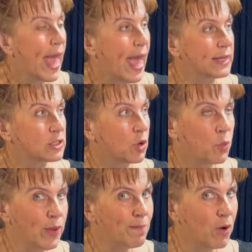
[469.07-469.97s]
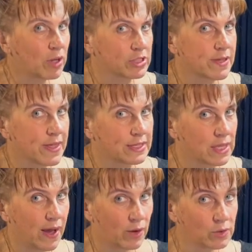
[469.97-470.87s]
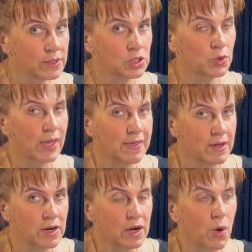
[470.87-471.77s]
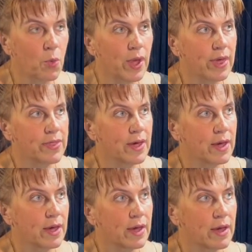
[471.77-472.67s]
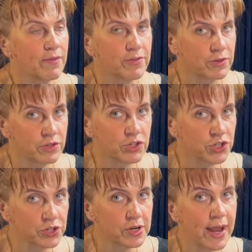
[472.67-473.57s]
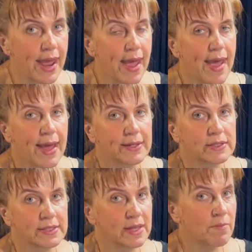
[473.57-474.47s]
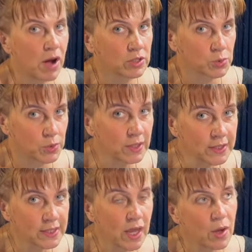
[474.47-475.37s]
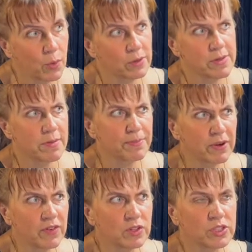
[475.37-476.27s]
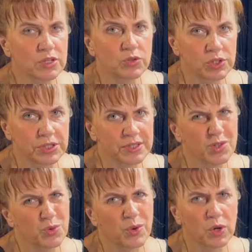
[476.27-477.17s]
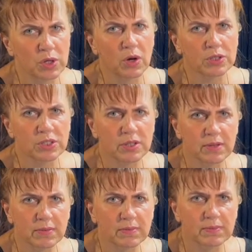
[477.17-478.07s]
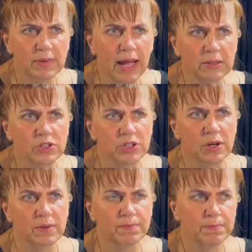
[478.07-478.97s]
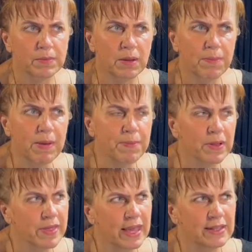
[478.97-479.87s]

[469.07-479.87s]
And we bought this house together with furniture and some artworks, which the previous owners, who got elderly people, they